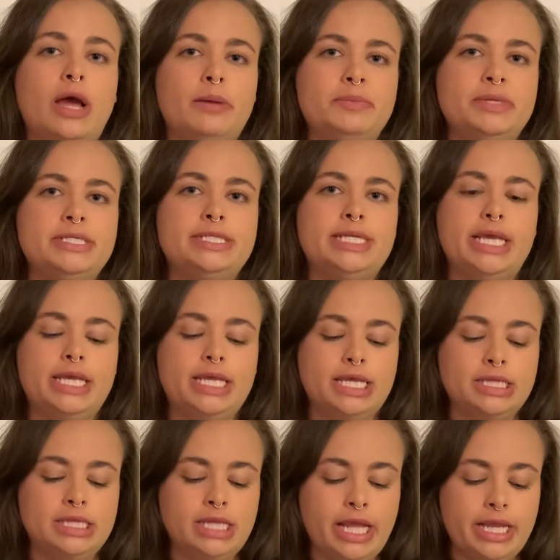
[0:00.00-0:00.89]
be
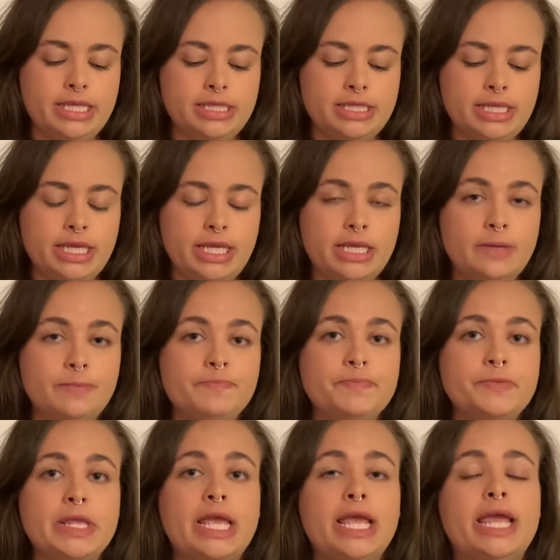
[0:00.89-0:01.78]
taken lightly.
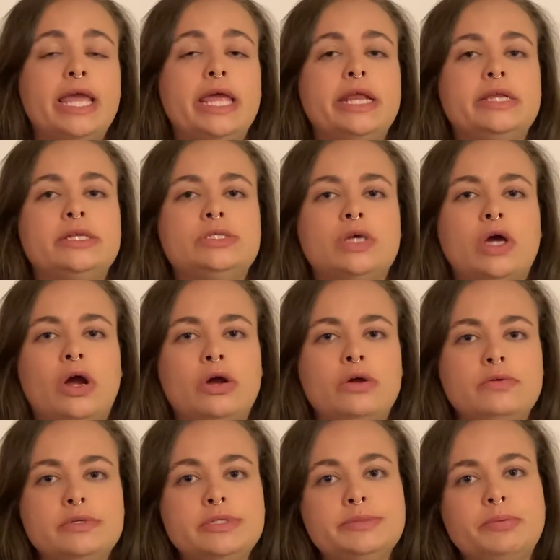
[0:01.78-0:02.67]
It is our
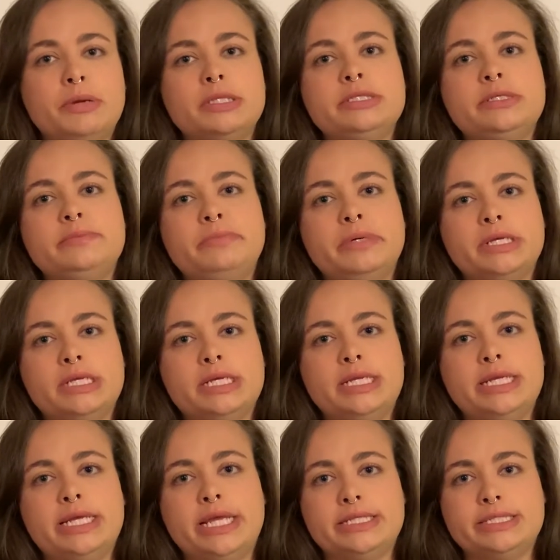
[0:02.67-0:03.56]

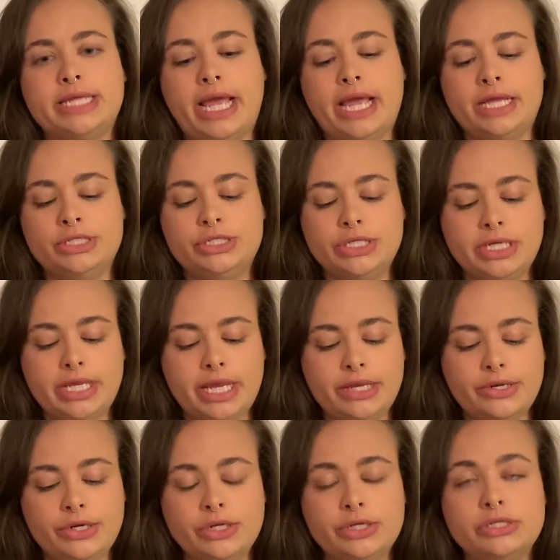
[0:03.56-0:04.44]
responsibility as
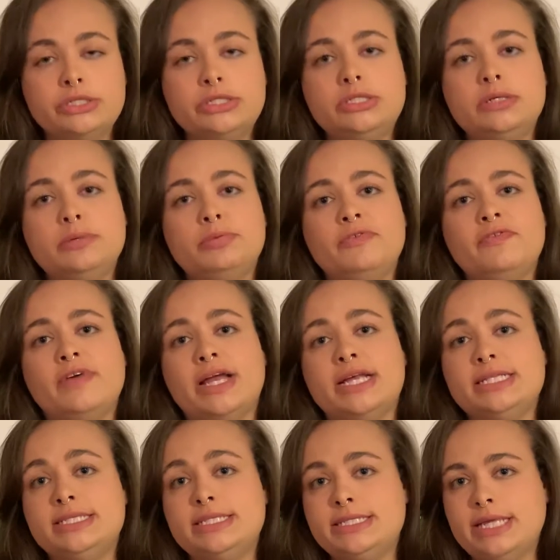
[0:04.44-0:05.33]
educators to provide
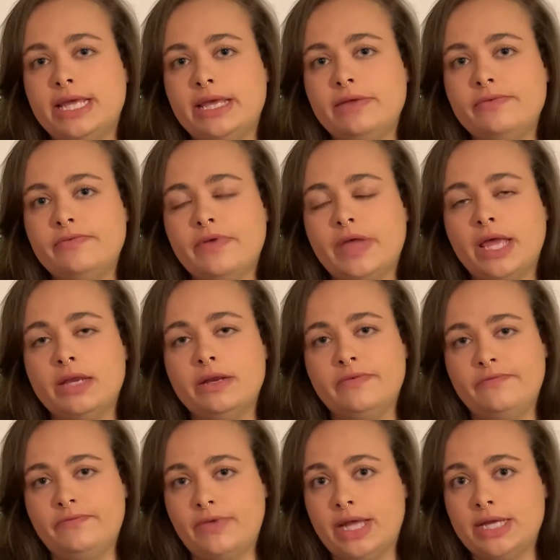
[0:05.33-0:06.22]
safe and
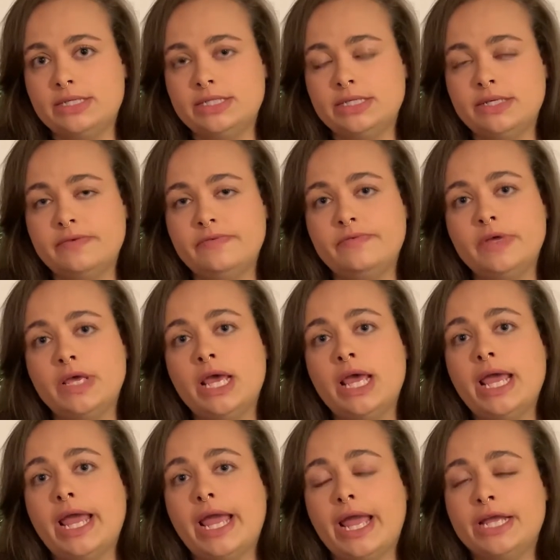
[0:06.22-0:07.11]
effective
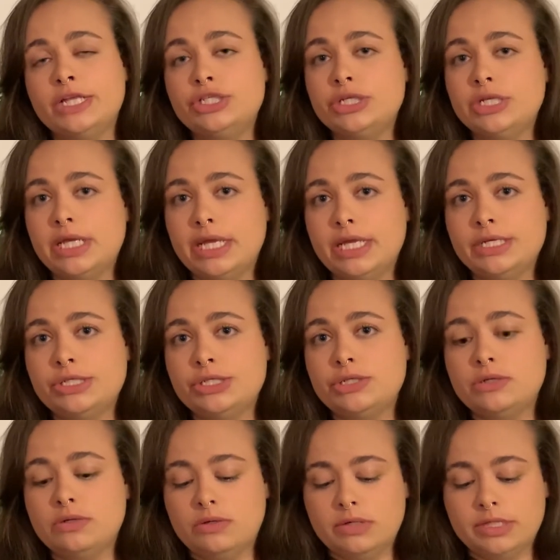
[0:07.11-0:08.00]

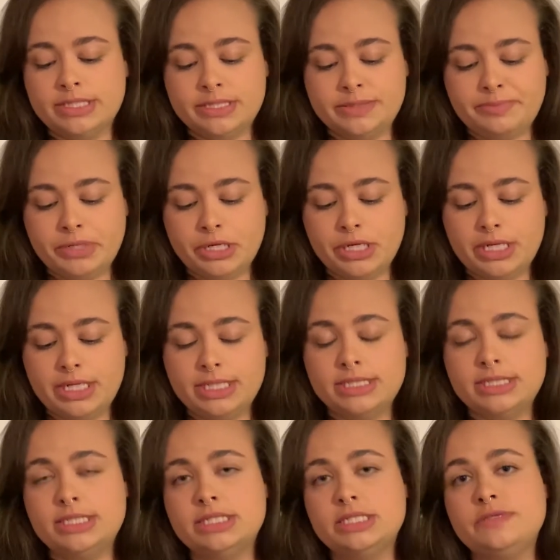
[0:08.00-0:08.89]
educational
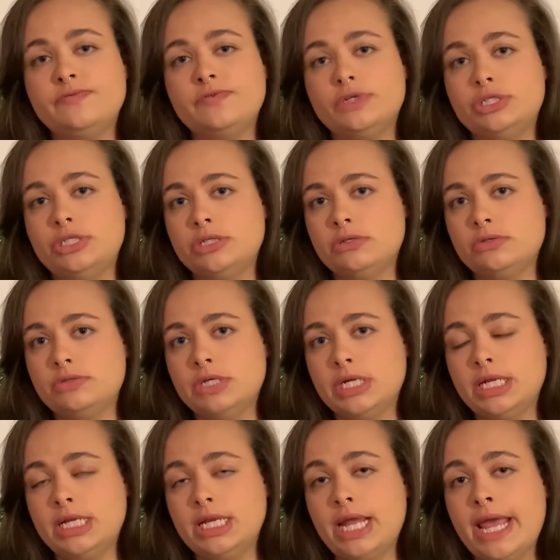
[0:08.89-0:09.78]
experiences for children